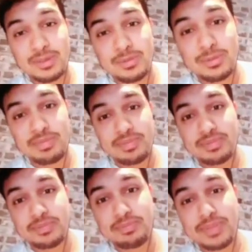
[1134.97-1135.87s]
Well, we
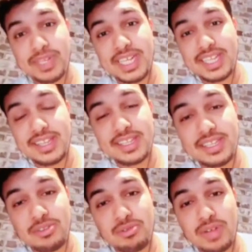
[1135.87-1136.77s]
played a
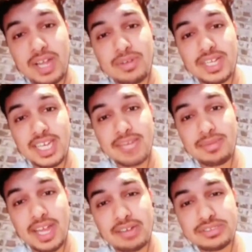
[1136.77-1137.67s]
32-hour
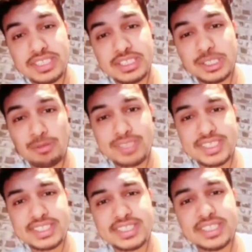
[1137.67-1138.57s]
game out in
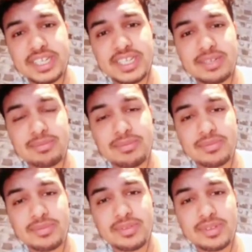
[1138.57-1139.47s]
Robertson
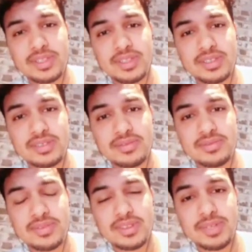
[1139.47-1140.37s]

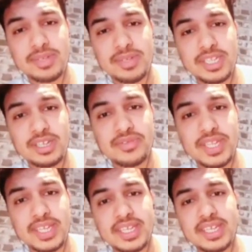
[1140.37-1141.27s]
in the beginning of the